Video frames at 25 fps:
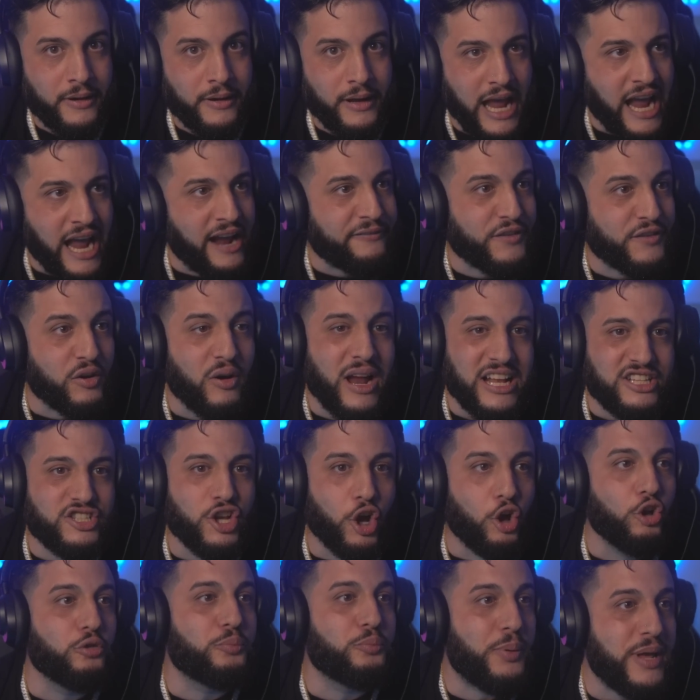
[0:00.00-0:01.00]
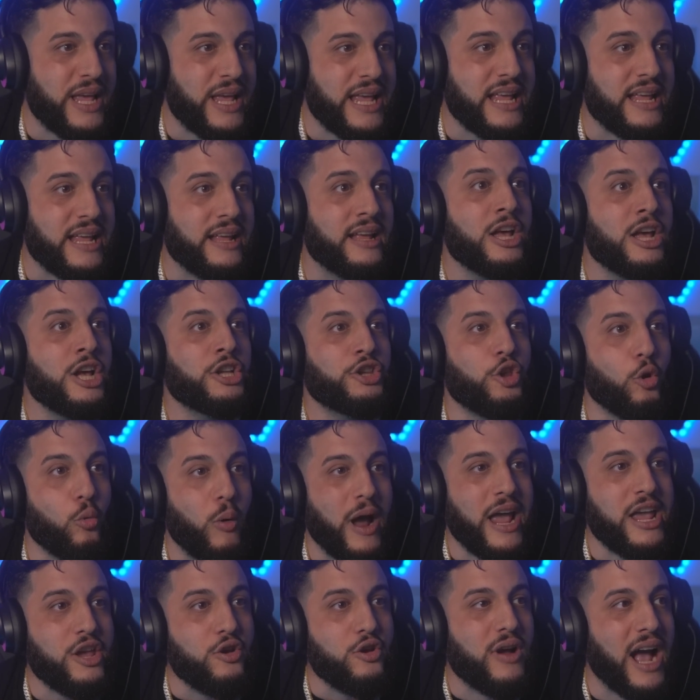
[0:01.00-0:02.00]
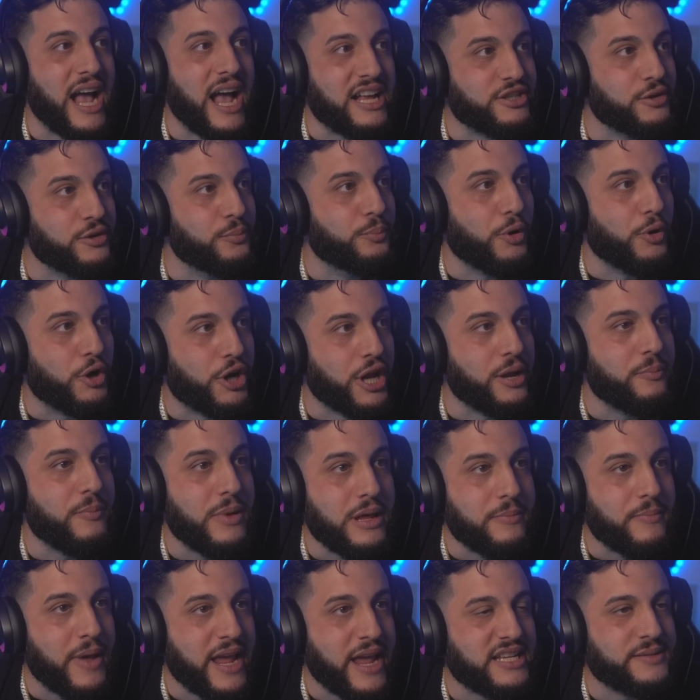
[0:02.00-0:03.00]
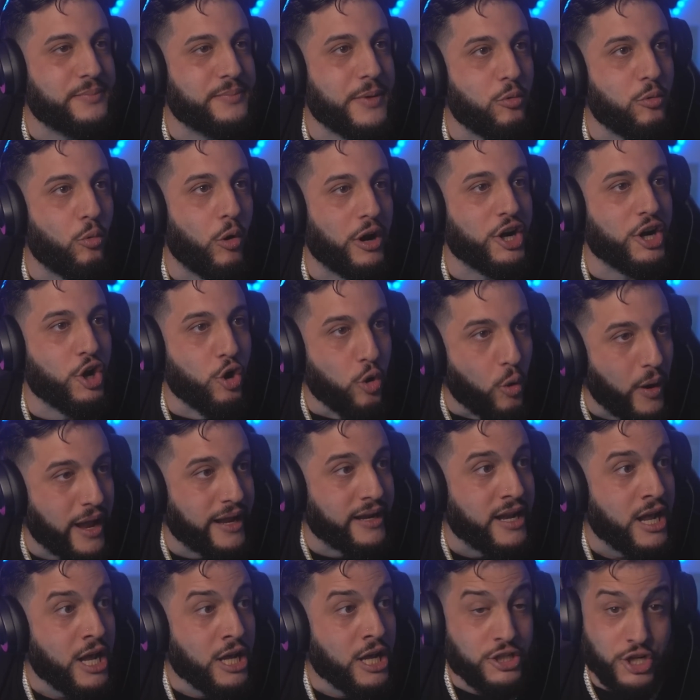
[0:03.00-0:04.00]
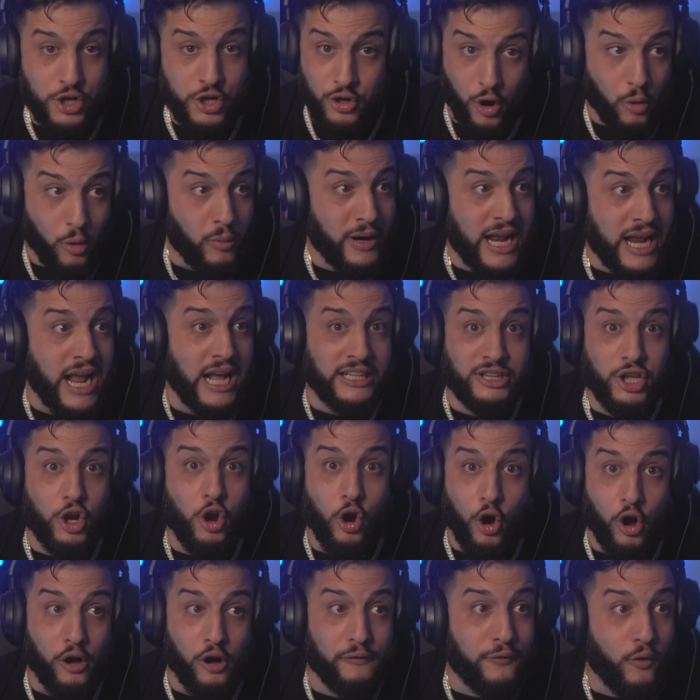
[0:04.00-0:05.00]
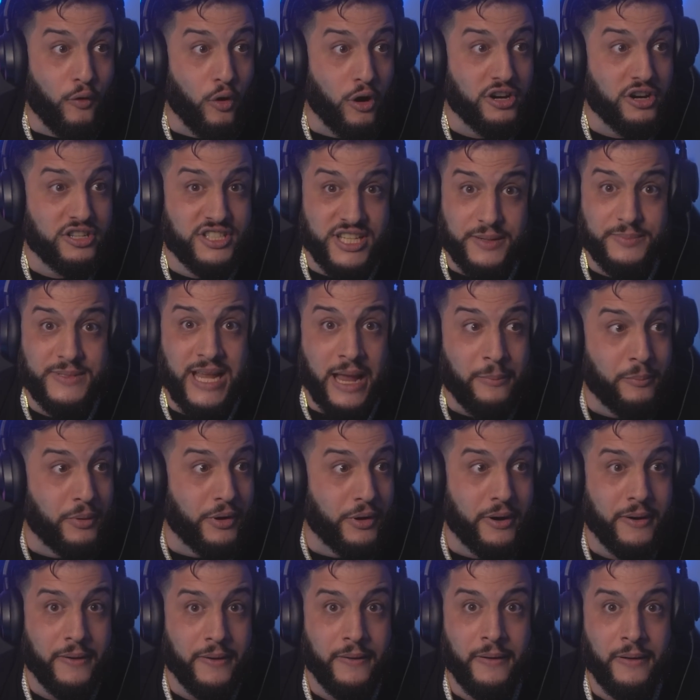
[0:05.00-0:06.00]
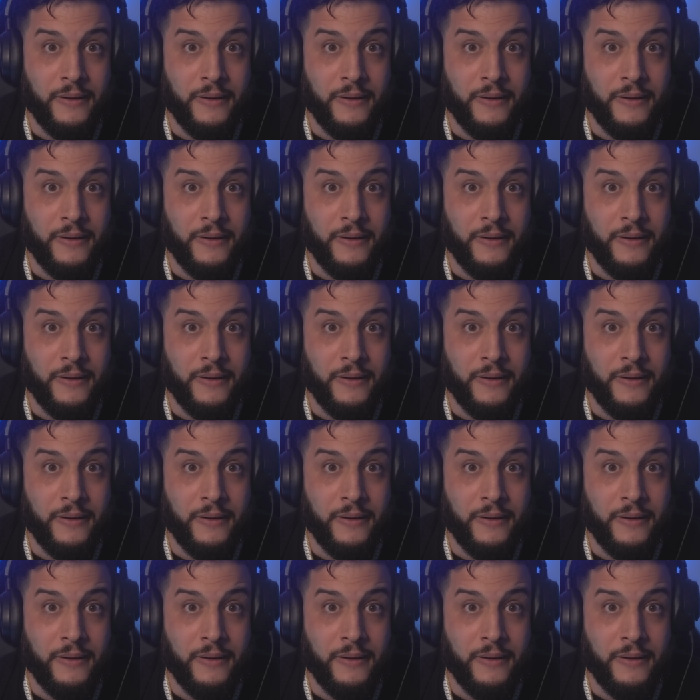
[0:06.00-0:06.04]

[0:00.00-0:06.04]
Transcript: After I told P, the way you guys are booking me makes me want to quit. Do you know what I got the call for September?